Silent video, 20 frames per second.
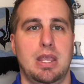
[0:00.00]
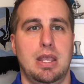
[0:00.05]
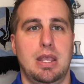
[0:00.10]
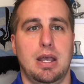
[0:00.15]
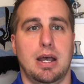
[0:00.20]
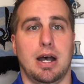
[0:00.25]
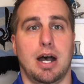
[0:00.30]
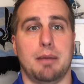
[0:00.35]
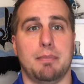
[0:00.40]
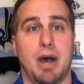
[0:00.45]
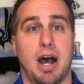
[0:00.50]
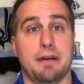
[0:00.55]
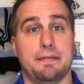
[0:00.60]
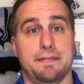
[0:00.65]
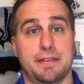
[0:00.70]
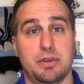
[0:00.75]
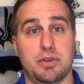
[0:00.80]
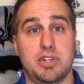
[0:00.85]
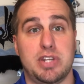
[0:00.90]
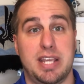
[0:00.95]
Um, a
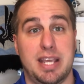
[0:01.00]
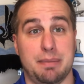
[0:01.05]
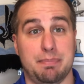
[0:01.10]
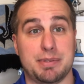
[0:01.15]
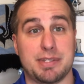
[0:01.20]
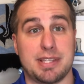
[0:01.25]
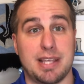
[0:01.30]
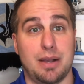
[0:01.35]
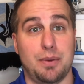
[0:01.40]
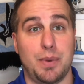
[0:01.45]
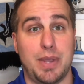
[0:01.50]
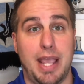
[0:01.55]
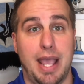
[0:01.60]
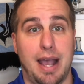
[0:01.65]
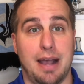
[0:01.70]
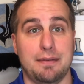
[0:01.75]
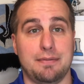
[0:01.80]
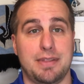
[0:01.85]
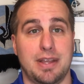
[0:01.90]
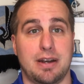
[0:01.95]
few tips that we
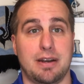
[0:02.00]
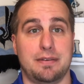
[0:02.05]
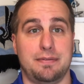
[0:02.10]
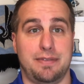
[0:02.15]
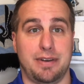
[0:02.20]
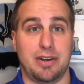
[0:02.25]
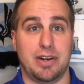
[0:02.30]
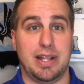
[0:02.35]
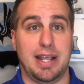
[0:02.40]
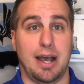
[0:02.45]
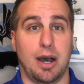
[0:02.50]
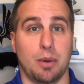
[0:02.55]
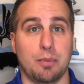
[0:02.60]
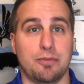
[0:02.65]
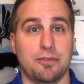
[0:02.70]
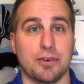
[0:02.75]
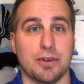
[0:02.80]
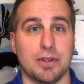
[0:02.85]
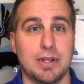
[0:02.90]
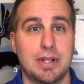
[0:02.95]
have that are very
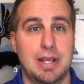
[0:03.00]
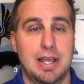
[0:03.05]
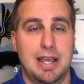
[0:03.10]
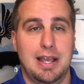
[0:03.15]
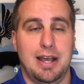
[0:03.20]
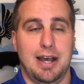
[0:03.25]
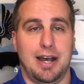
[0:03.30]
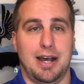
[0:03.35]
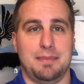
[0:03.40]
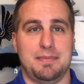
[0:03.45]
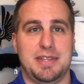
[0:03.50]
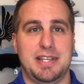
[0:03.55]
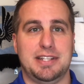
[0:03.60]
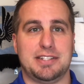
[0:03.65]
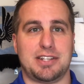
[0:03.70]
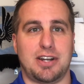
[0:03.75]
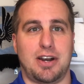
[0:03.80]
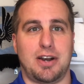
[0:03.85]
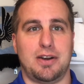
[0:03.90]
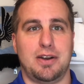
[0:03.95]
helpful. Um, these
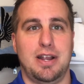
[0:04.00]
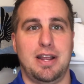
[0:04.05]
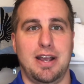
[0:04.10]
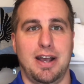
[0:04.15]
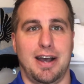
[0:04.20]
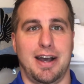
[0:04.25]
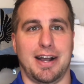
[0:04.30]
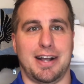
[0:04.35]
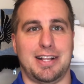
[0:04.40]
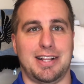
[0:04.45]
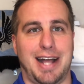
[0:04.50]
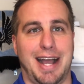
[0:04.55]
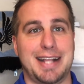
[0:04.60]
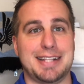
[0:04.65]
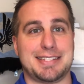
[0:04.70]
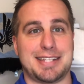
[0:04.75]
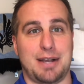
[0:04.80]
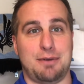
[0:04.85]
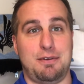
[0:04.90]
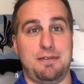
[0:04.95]
are uh,
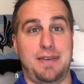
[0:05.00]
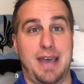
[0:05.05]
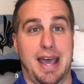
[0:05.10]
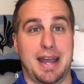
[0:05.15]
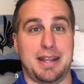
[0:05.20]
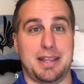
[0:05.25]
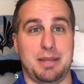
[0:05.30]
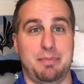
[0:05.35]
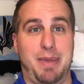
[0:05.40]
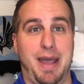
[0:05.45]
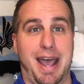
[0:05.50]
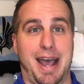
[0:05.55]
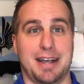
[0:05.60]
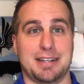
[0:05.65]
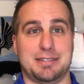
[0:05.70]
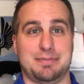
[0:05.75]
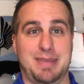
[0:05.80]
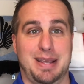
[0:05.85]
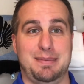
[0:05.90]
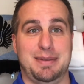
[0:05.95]
clients that we've had in the
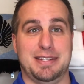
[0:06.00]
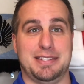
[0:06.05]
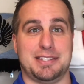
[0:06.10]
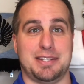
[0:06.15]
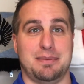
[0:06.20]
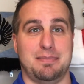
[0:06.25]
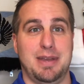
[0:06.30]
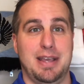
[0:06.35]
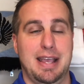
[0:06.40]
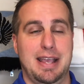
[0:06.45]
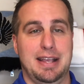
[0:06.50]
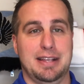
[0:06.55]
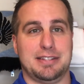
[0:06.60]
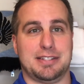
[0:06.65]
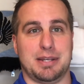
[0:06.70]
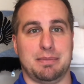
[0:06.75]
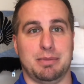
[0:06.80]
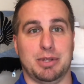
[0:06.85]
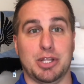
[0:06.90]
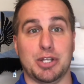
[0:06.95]
past, maybe some,
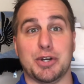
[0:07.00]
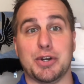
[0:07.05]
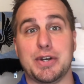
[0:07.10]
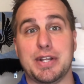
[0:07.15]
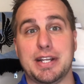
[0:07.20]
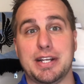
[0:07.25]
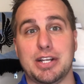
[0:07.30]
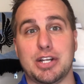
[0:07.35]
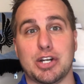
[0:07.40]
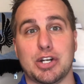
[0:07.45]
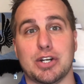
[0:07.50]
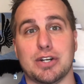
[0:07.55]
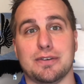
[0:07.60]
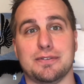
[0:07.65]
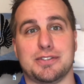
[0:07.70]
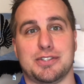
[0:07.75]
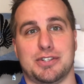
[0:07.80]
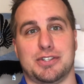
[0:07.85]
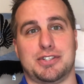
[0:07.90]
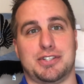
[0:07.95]
some learning
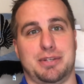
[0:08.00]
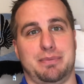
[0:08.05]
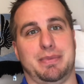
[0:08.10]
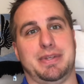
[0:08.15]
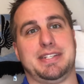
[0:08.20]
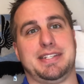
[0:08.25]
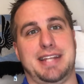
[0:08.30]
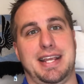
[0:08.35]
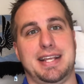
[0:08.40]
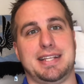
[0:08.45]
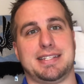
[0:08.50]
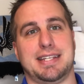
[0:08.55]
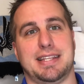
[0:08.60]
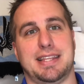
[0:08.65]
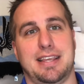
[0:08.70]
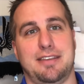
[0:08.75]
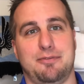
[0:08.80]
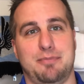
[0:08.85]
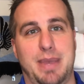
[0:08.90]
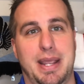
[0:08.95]
curves or some mistakes that
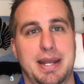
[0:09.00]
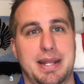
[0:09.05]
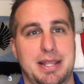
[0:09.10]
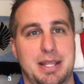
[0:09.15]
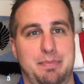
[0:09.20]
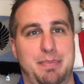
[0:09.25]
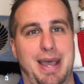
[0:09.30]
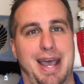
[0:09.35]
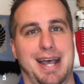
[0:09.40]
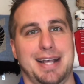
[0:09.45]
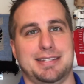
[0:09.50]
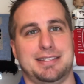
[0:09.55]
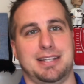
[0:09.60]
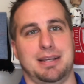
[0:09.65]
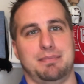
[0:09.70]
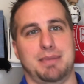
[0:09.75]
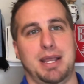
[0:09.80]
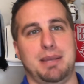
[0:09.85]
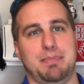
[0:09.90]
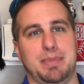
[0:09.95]
they've made in the past
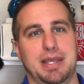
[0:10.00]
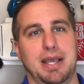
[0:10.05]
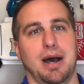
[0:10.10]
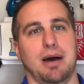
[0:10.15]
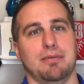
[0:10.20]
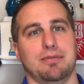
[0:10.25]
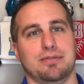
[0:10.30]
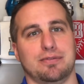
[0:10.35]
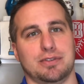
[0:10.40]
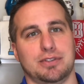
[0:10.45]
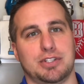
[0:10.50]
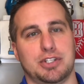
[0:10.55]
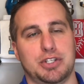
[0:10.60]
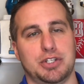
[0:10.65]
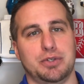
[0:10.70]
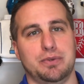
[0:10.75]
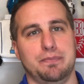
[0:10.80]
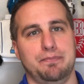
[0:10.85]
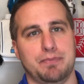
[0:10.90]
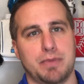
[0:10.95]
that might be helpful to
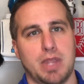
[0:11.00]
you.